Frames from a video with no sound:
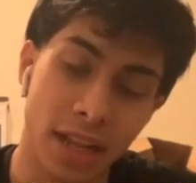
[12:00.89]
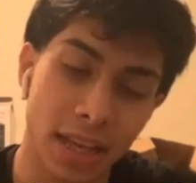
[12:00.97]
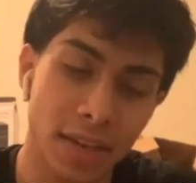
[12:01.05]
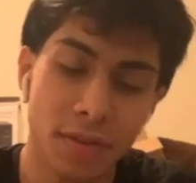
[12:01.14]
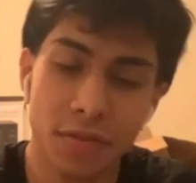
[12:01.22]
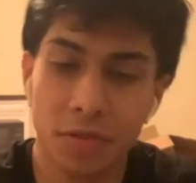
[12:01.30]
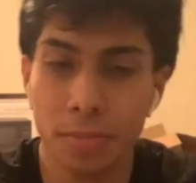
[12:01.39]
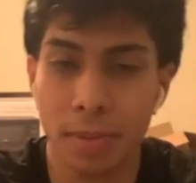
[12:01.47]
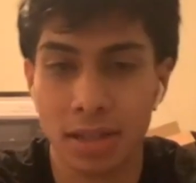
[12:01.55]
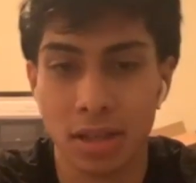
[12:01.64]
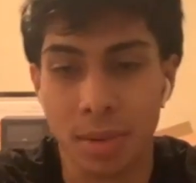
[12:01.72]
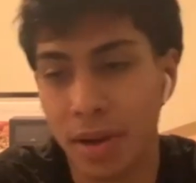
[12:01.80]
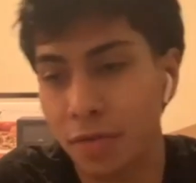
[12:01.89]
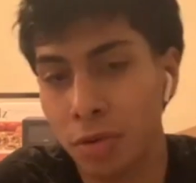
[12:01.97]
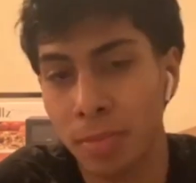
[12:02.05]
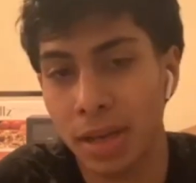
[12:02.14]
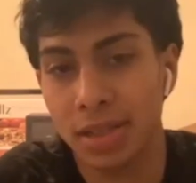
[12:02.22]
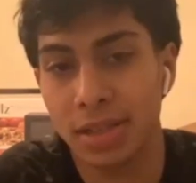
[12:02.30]
Like even if you mess up,
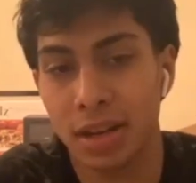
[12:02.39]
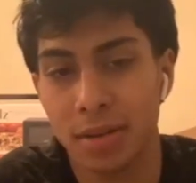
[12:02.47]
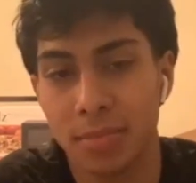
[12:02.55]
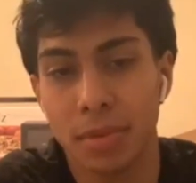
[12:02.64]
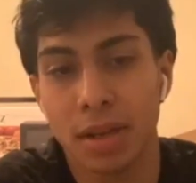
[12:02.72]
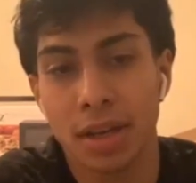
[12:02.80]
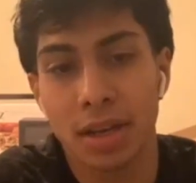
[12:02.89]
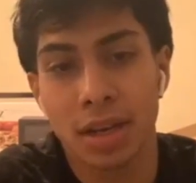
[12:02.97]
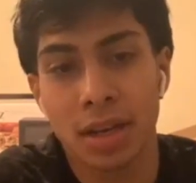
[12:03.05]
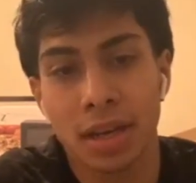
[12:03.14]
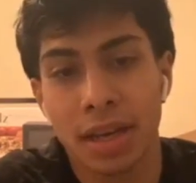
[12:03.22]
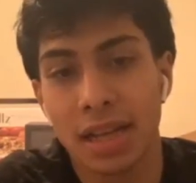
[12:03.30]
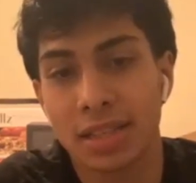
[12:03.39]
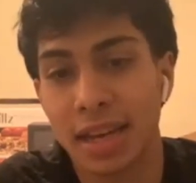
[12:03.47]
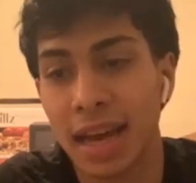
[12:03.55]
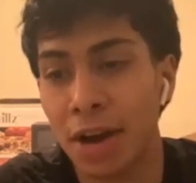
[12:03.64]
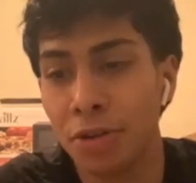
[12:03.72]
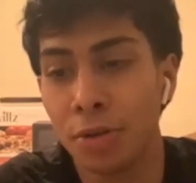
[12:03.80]
everyone messes up. It's like,
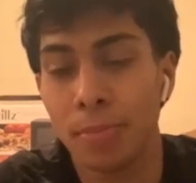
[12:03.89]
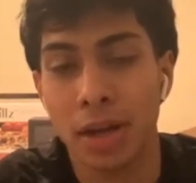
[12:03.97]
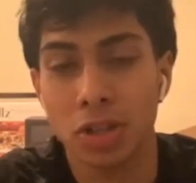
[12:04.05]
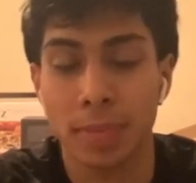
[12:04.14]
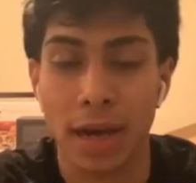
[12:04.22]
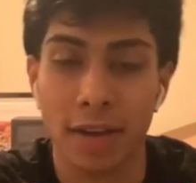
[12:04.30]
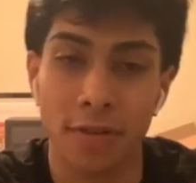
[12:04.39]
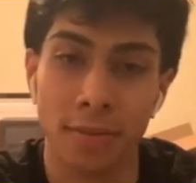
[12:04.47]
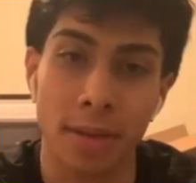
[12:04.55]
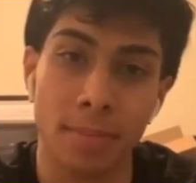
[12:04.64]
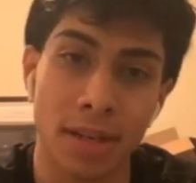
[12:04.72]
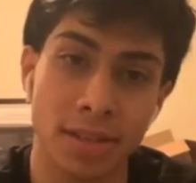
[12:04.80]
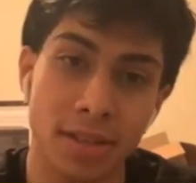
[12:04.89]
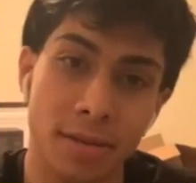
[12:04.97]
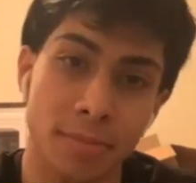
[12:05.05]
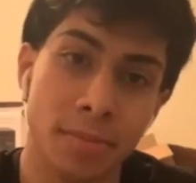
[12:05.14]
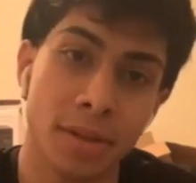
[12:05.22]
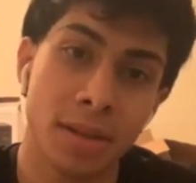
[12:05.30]
how do you bounce back from that mess
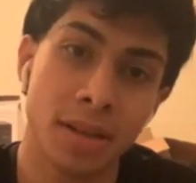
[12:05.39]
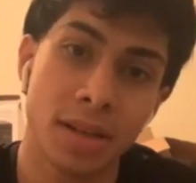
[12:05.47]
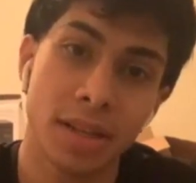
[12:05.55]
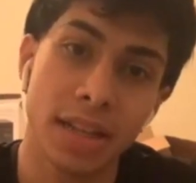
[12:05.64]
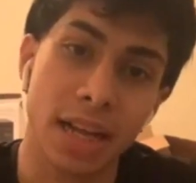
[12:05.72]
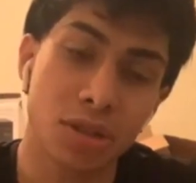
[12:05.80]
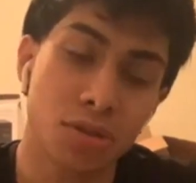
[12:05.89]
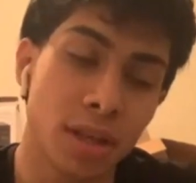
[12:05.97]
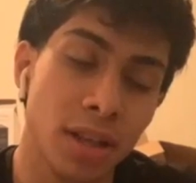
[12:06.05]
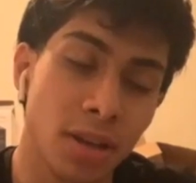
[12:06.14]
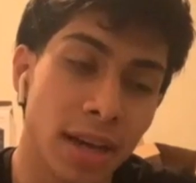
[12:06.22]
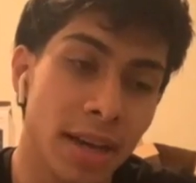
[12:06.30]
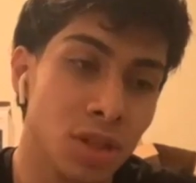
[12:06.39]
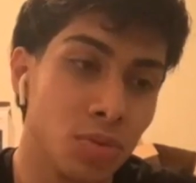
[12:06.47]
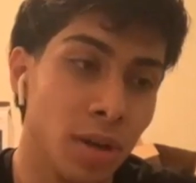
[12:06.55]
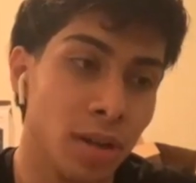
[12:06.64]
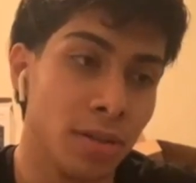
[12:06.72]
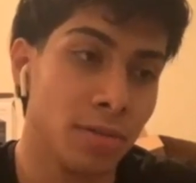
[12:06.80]
up? That's what they look at as well.